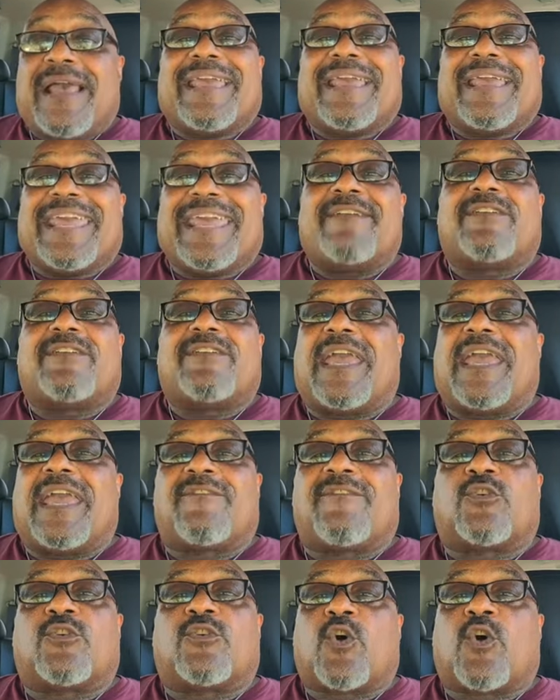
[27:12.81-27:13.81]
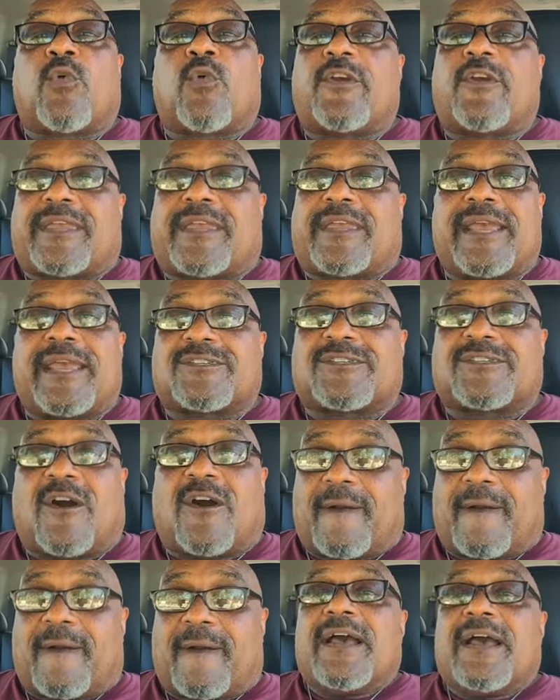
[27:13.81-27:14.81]
even if you don't know where your kids
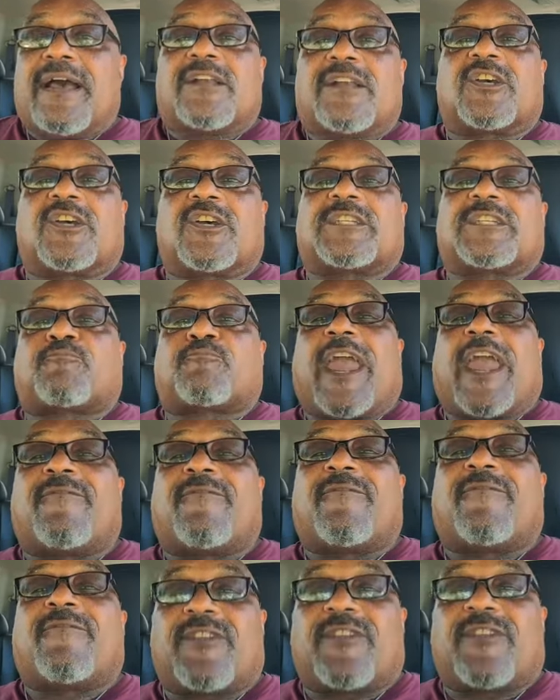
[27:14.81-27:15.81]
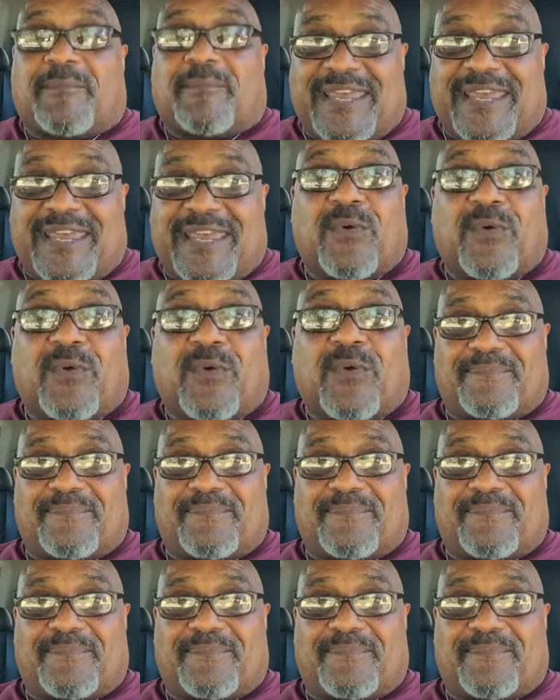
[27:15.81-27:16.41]
are just pray for them anyway